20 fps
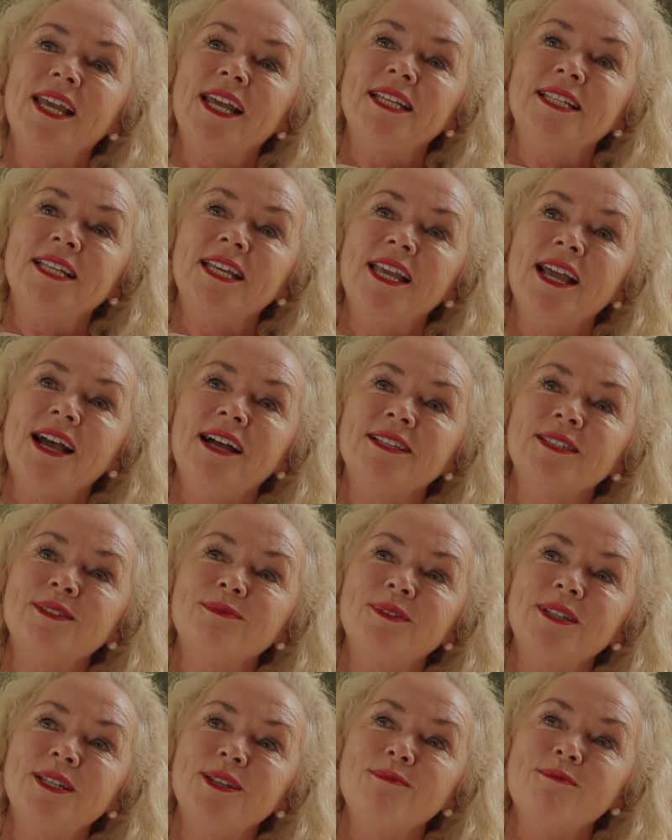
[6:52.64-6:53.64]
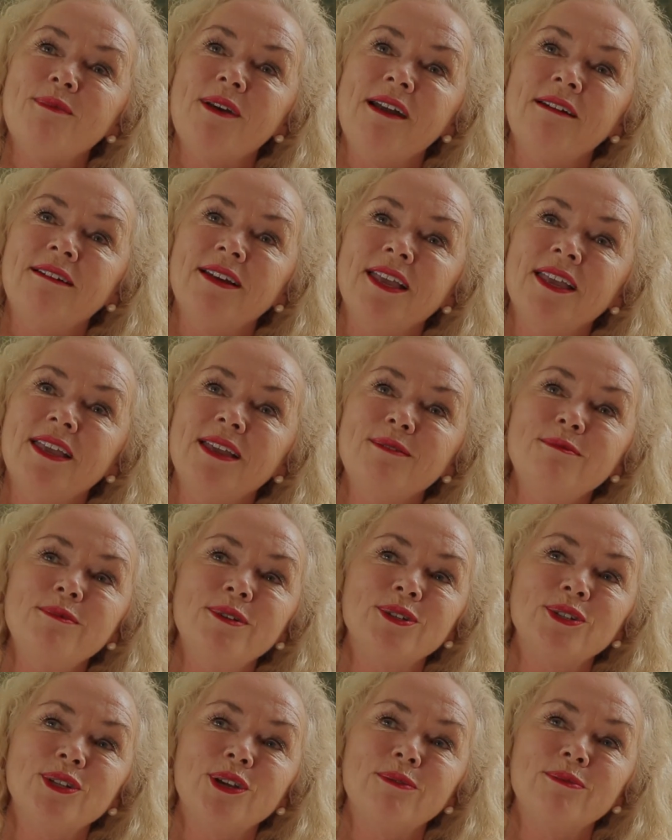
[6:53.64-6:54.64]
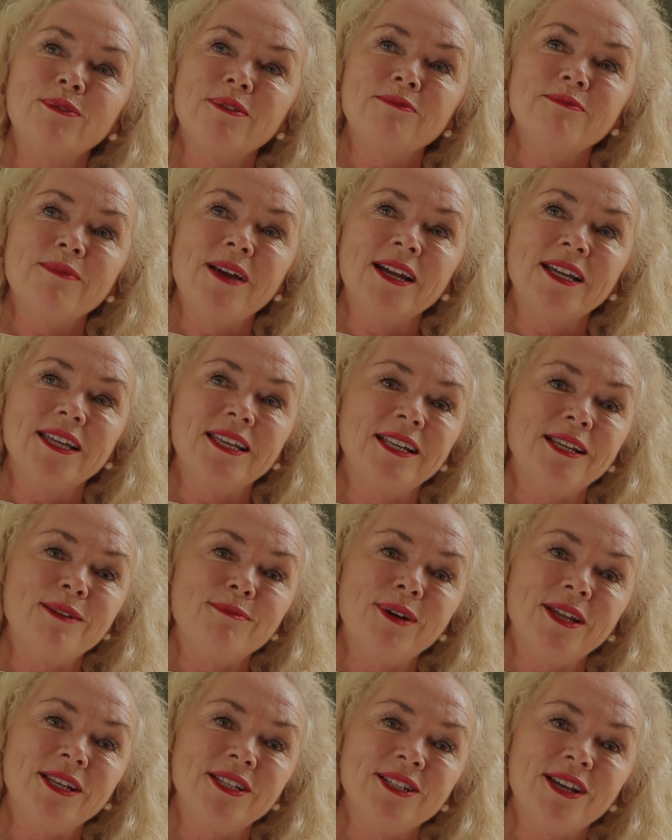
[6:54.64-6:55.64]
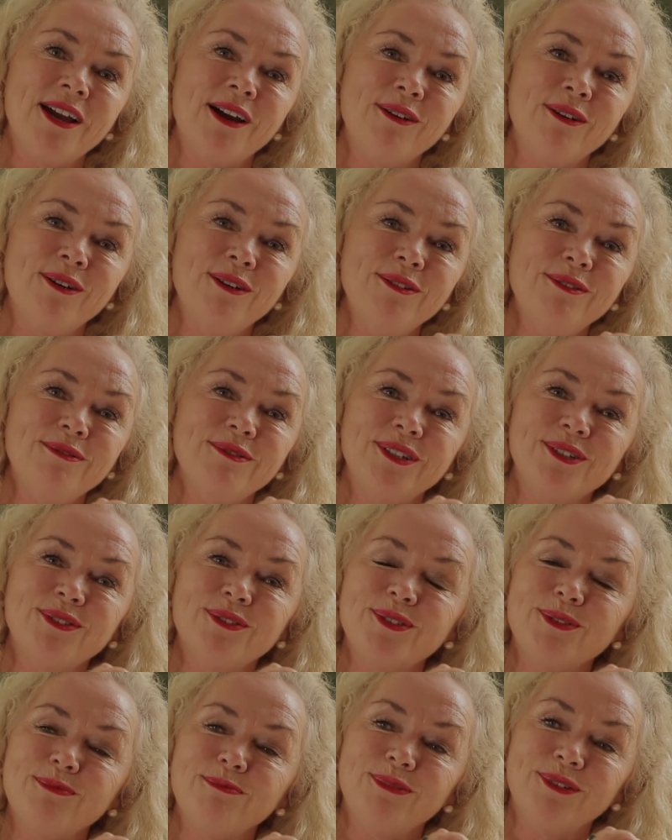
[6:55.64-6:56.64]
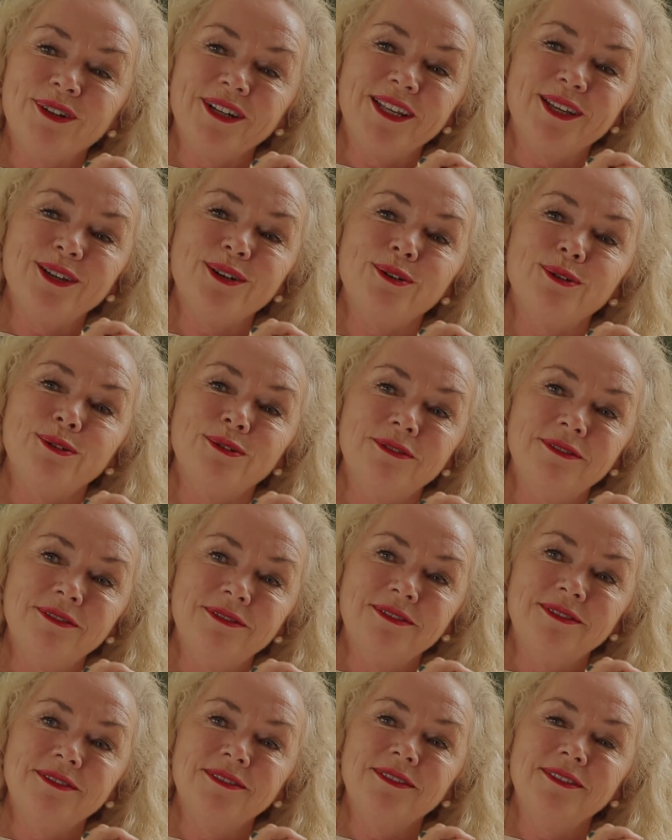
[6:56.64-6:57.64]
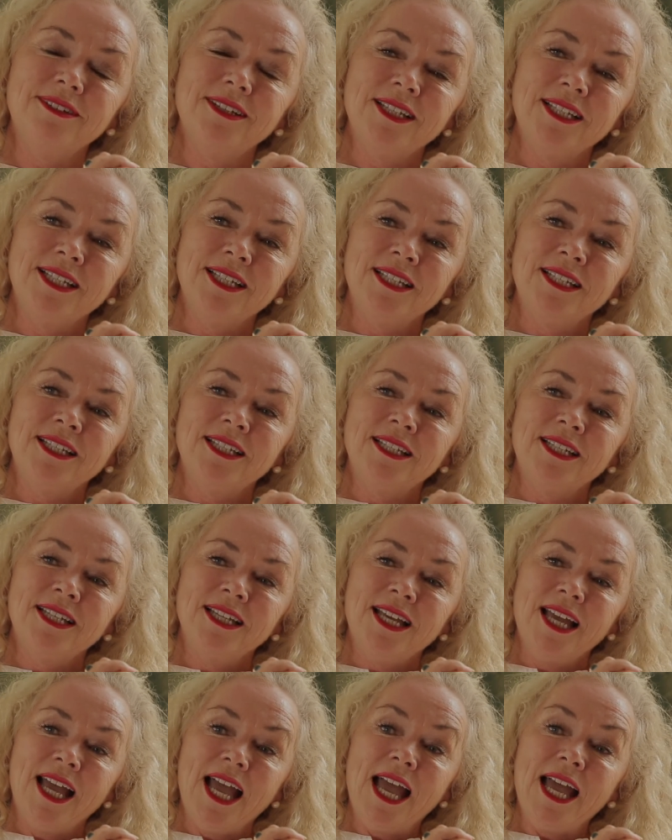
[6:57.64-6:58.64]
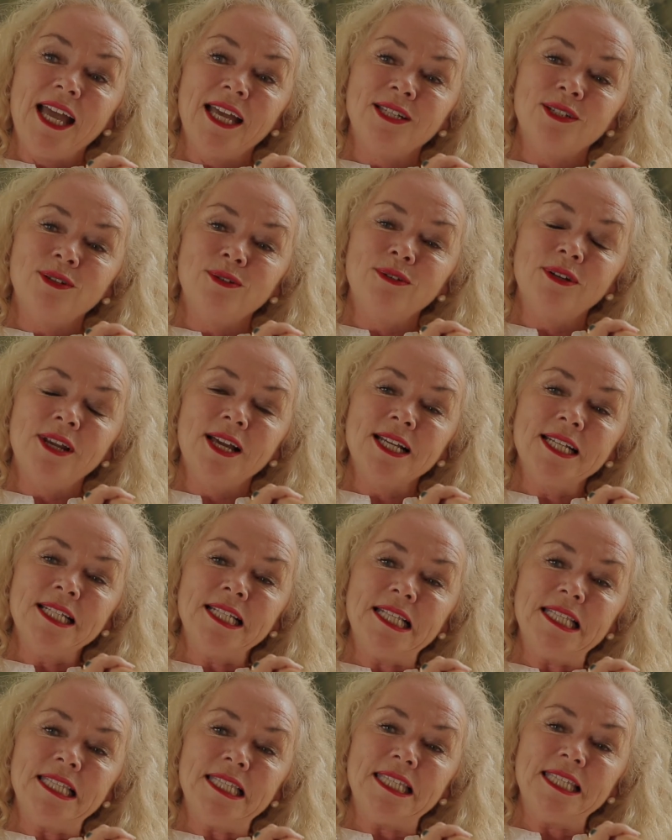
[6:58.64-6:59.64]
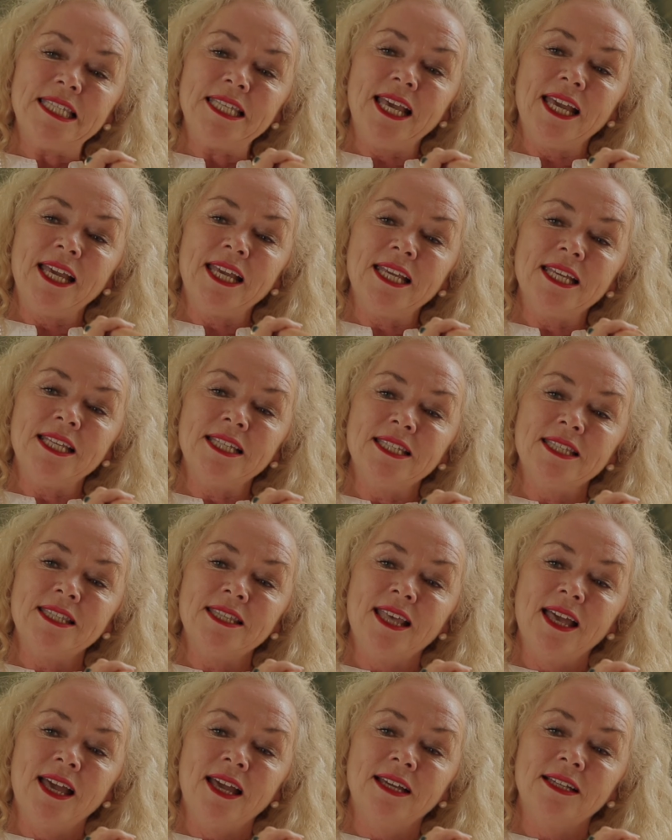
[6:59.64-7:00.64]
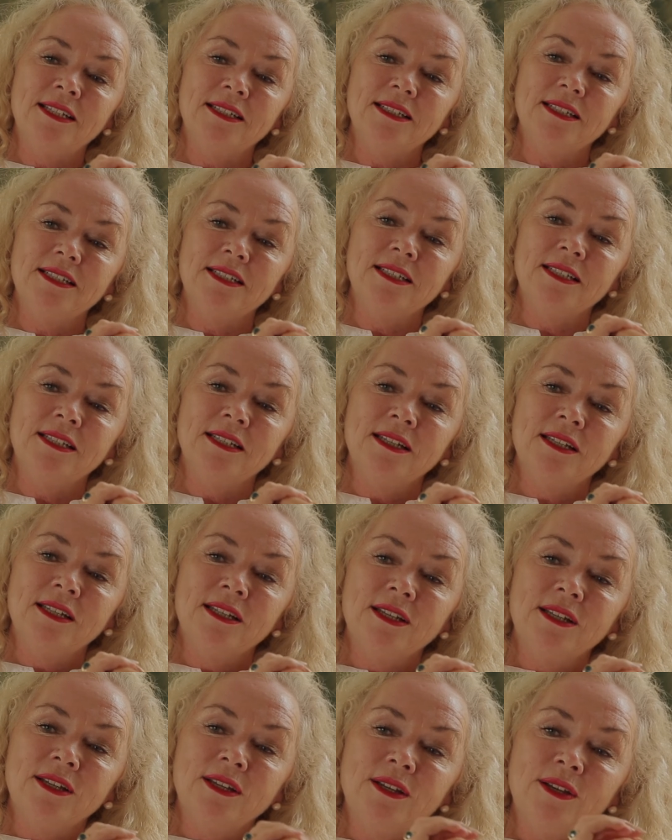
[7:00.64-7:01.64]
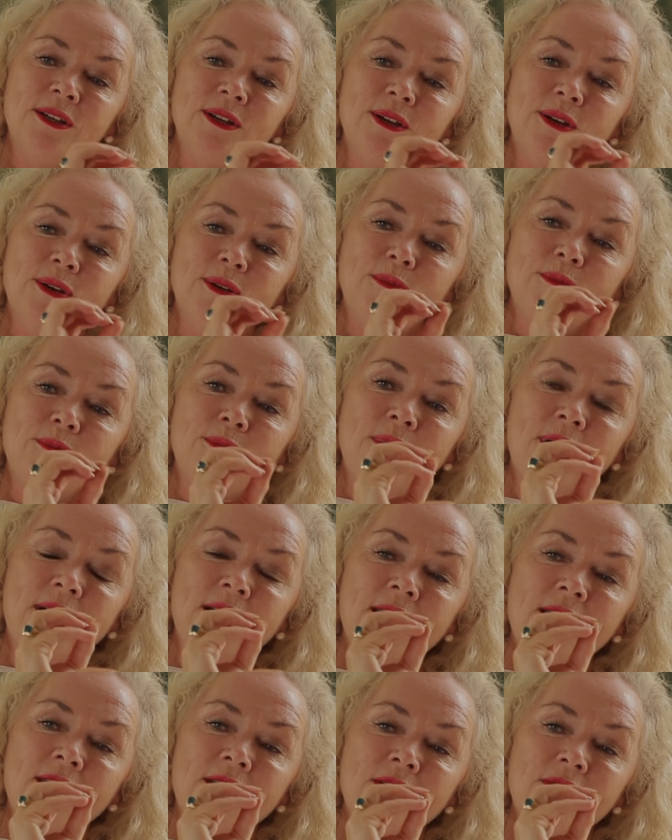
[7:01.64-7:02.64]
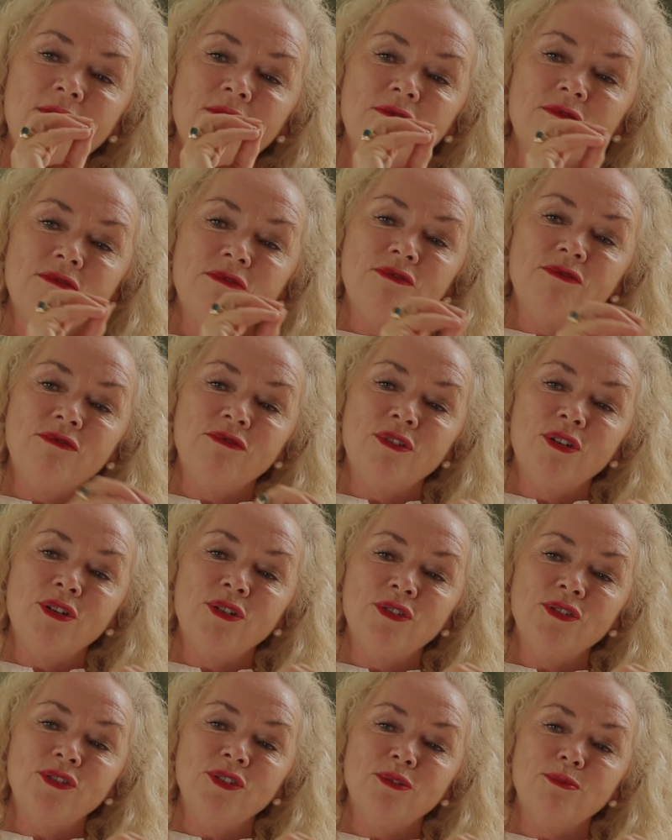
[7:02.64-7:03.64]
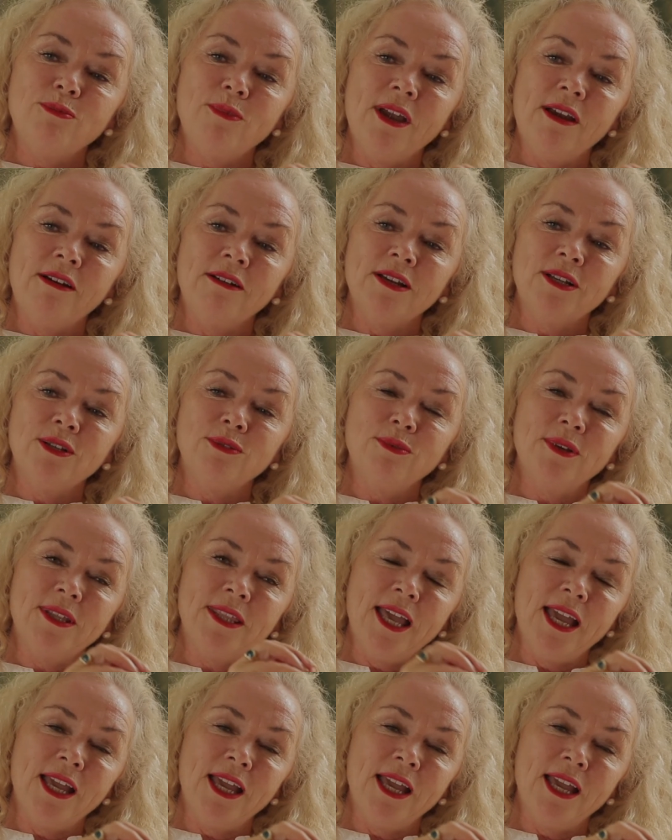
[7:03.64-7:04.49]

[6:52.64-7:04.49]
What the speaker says: And he asked me to marry him on top of Mount Kilimanjaro, which was pretty cool. And all I can say is that my first marriage with